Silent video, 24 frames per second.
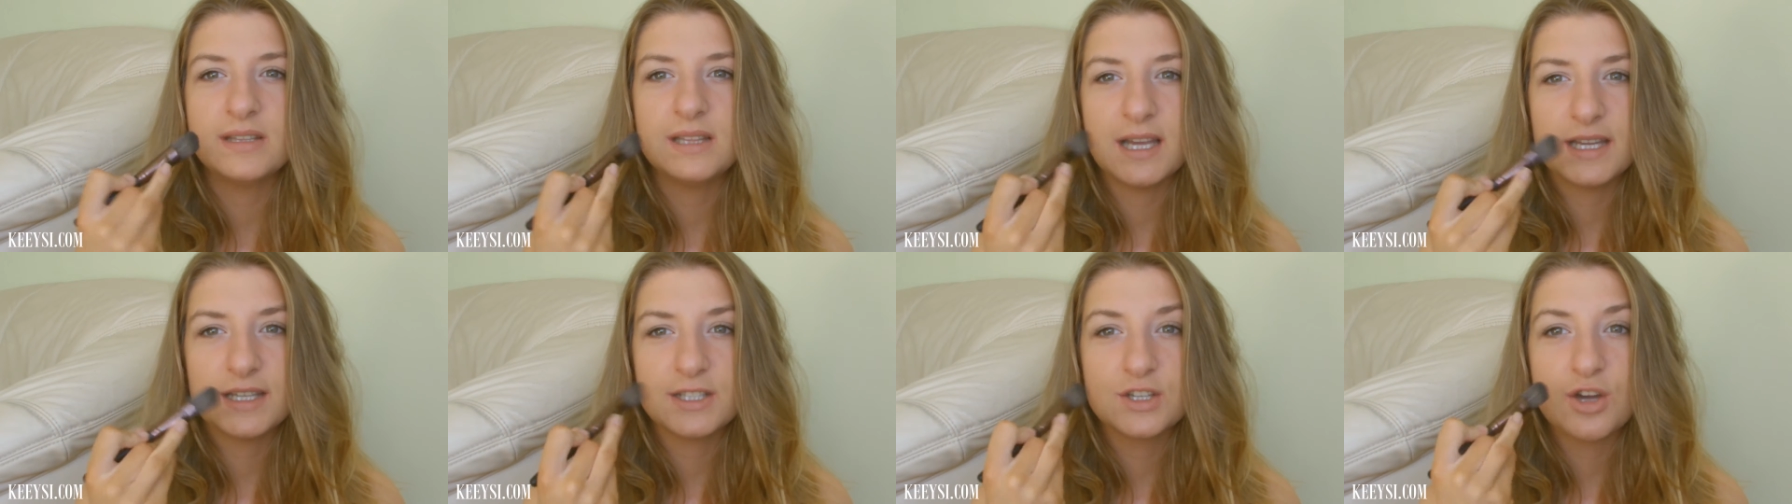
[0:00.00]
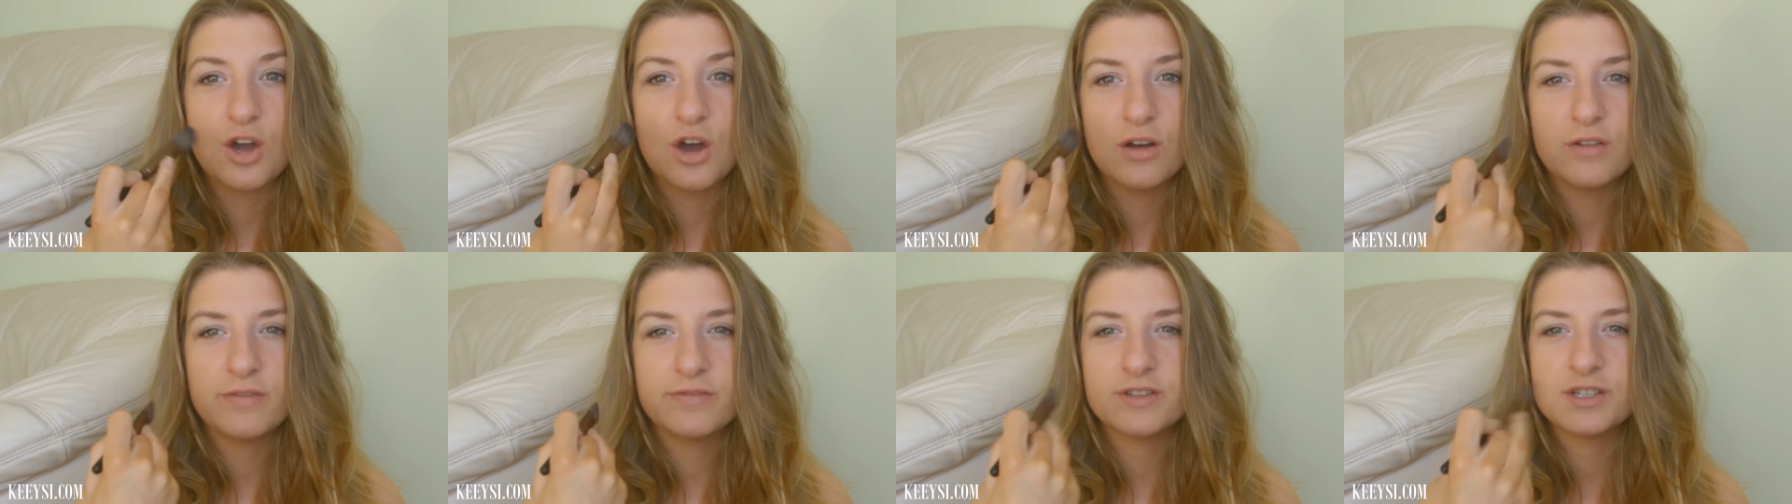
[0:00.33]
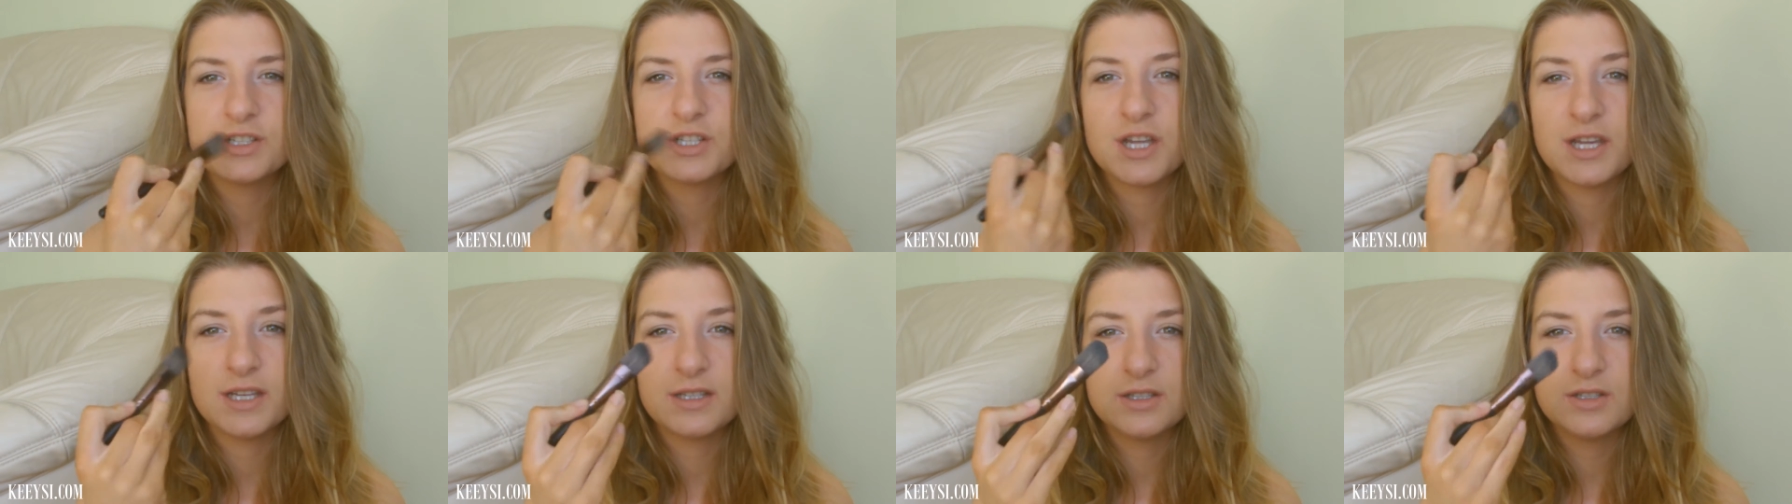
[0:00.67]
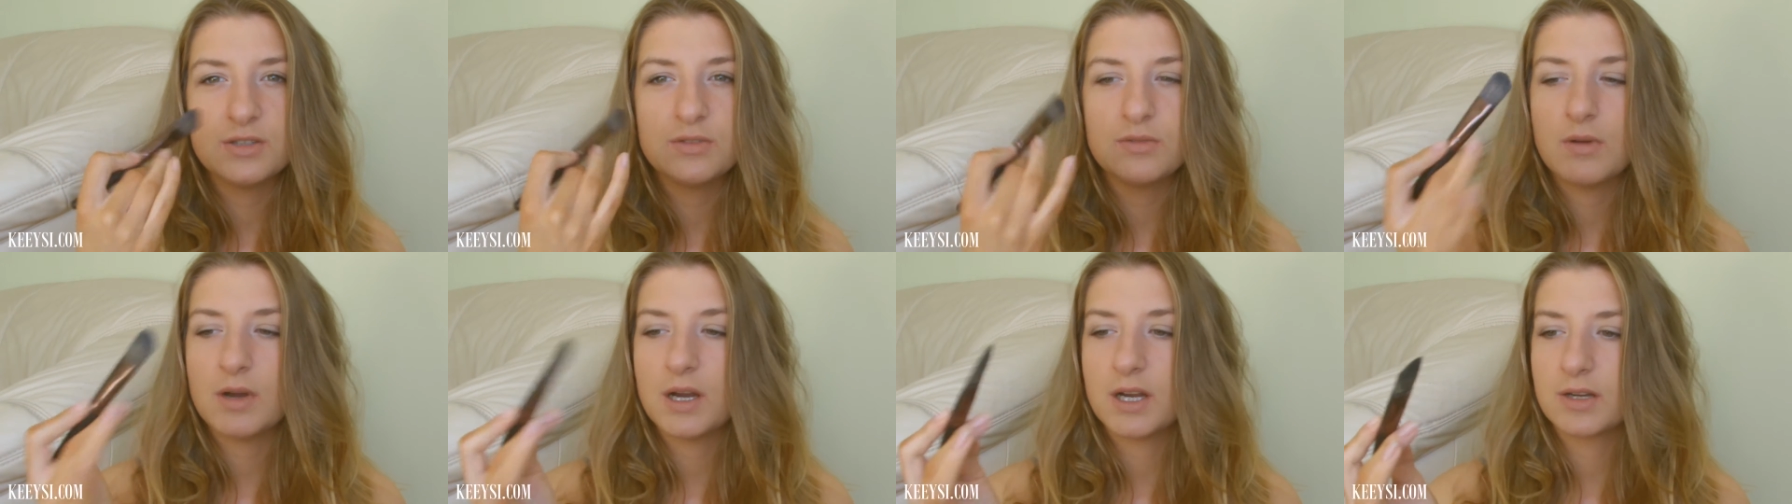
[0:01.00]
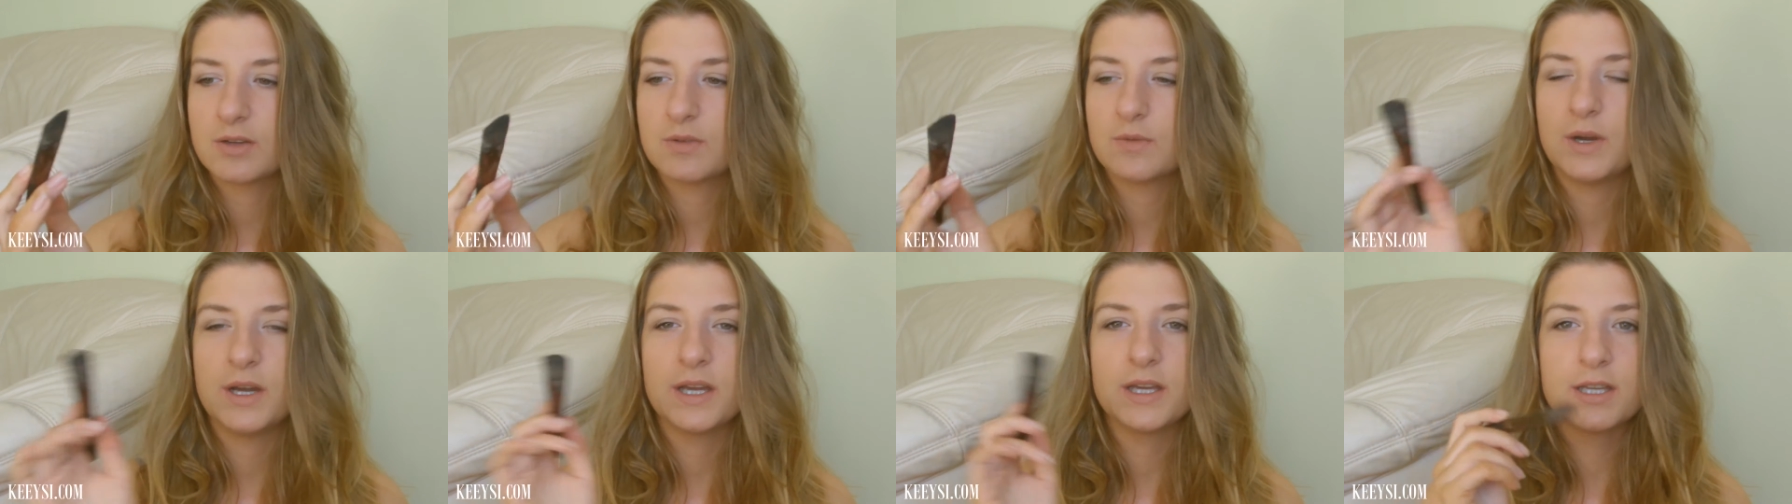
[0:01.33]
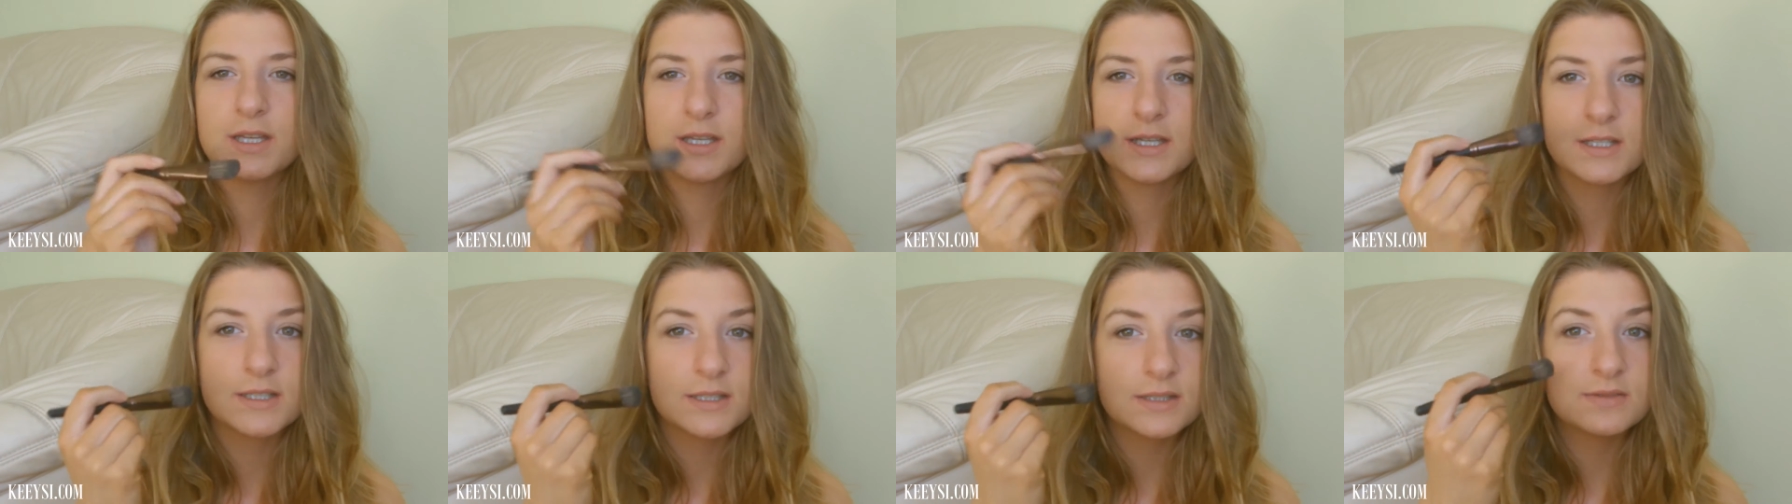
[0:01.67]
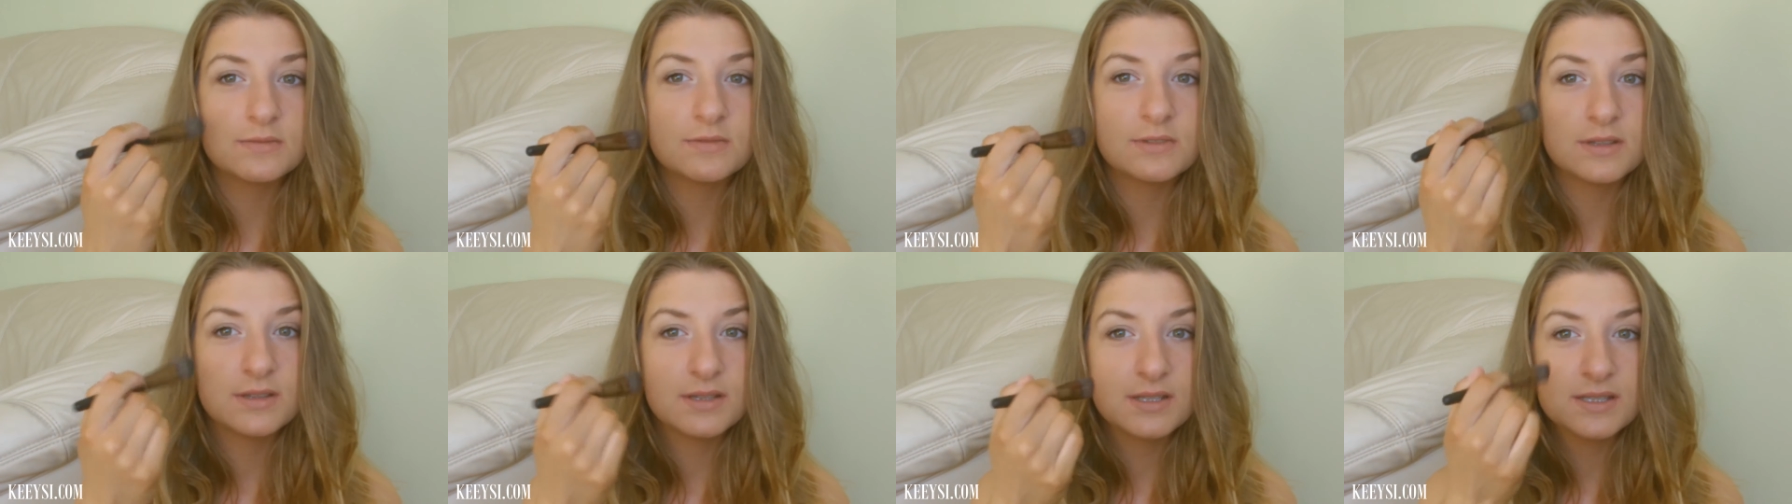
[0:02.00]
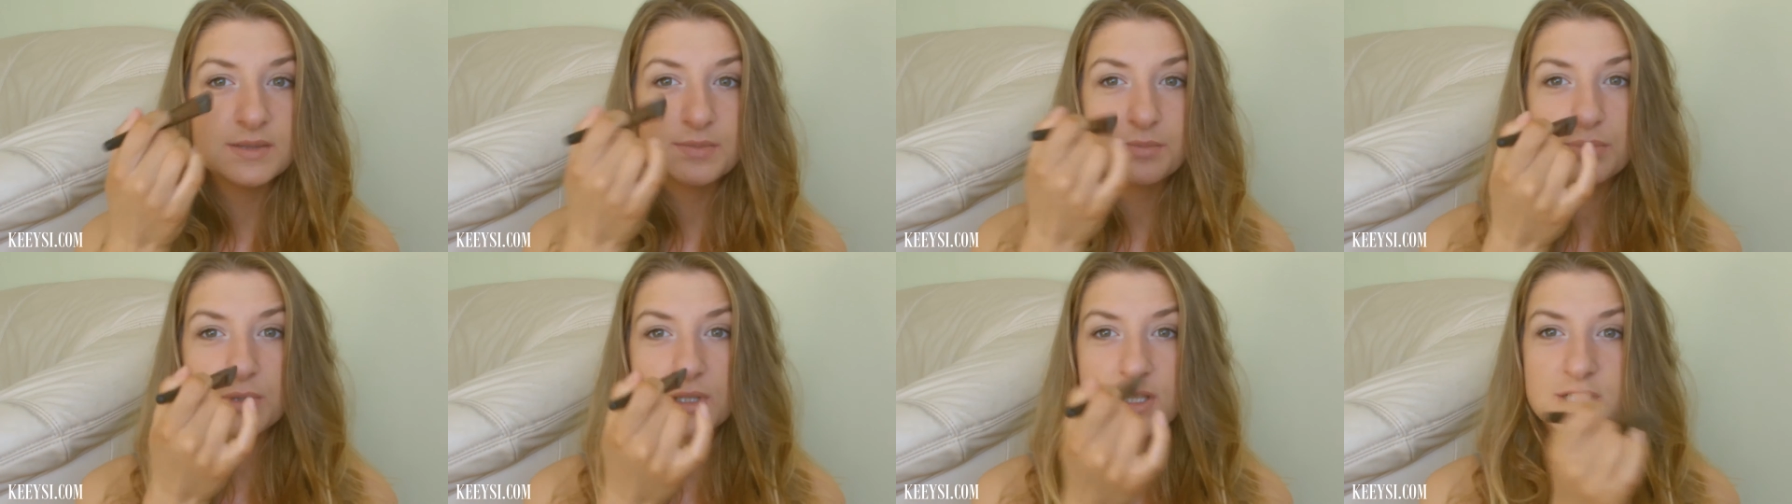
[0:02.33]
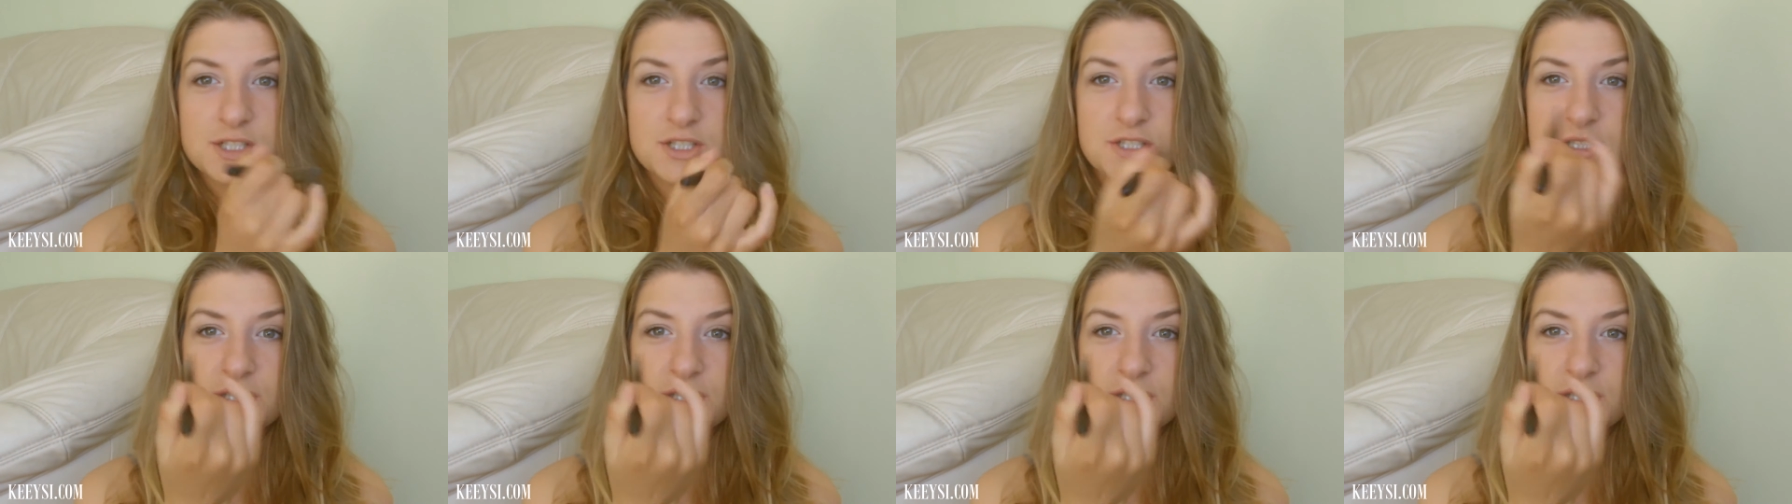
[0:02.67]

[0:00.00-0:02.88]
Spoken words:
light coverage and you are quite good with this brush,